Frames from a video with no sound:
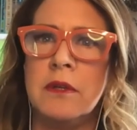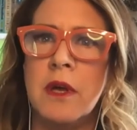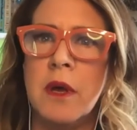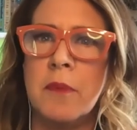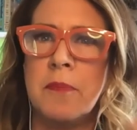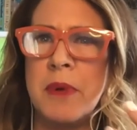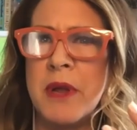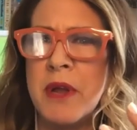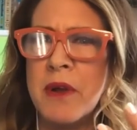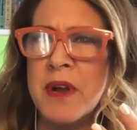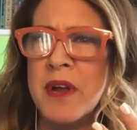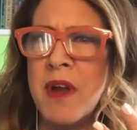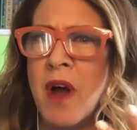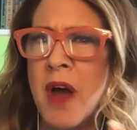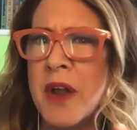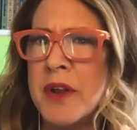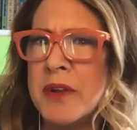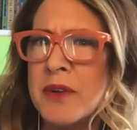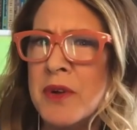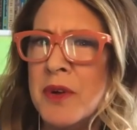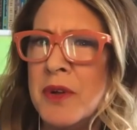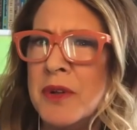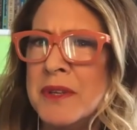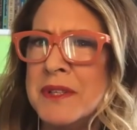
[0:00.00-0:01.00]
A
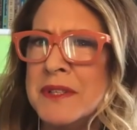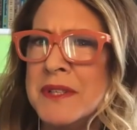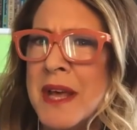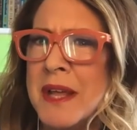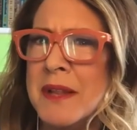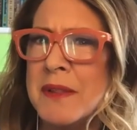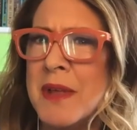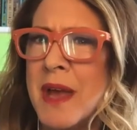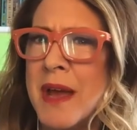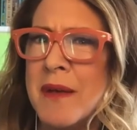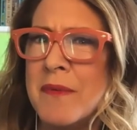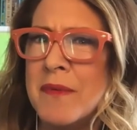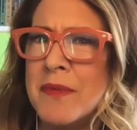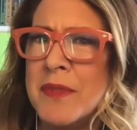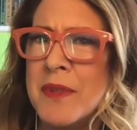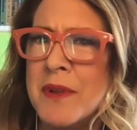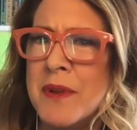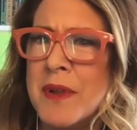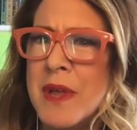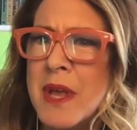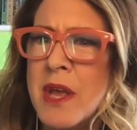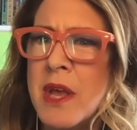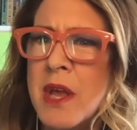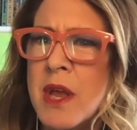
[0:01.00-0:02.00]
periodical is that that
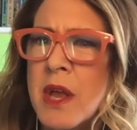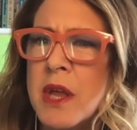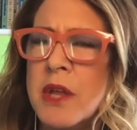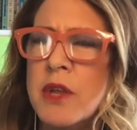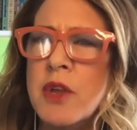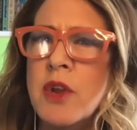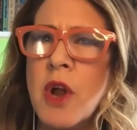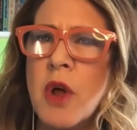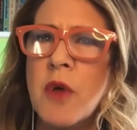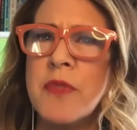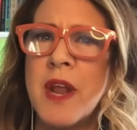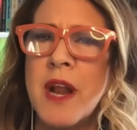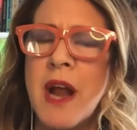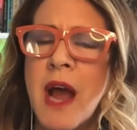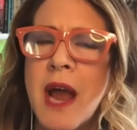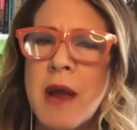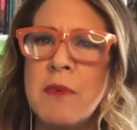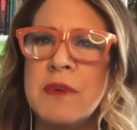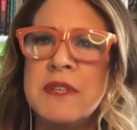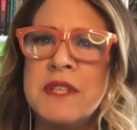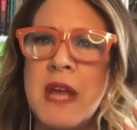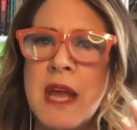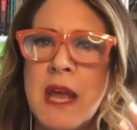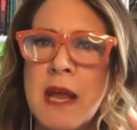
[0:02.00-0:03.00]
the you know that i
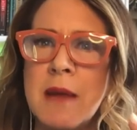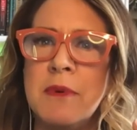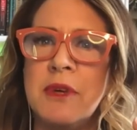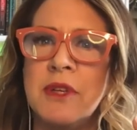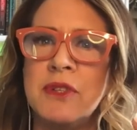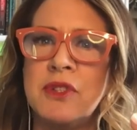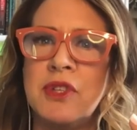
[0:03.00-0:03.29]
was like able